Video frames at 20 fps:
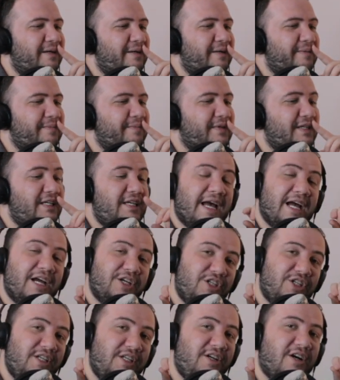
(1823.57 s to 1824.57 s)
he
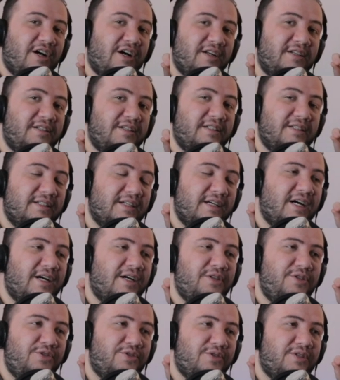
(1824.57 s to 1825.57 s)
actually got
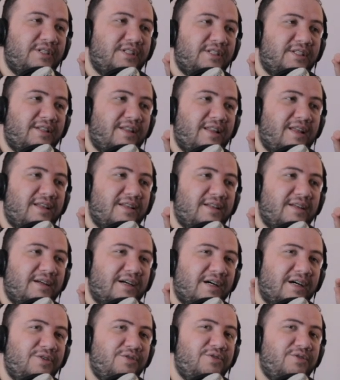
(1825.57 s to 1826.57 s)

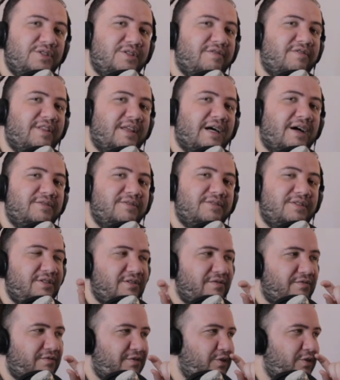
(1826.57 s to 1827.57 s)
hundreds of thousands
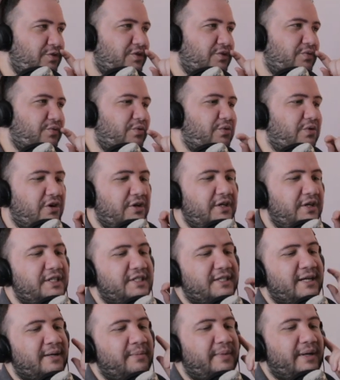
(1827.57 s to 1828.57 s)
of views on his
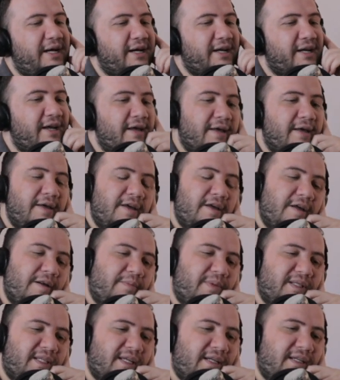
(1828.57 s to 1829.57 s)
comeback,
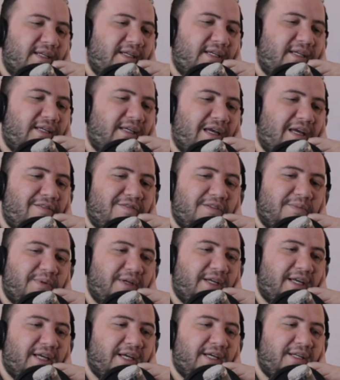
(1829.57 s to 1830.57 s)
but then he gave up
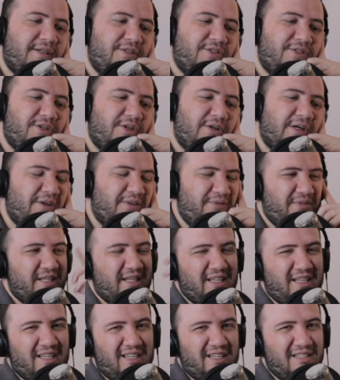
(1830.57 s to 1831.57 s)
again. So I don't
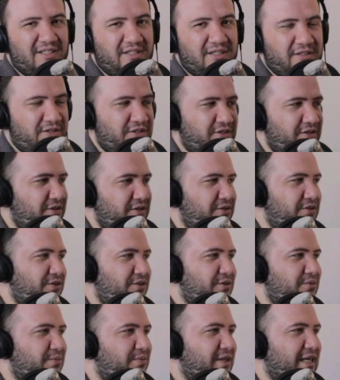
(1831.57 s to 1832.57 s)
think he's into
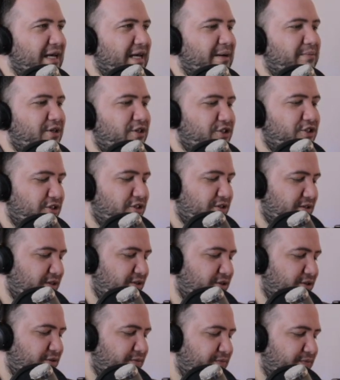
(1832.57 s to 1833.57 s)
YouTube that much, you
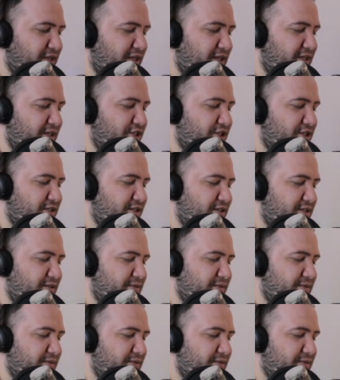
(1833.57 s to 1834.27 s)
know. He just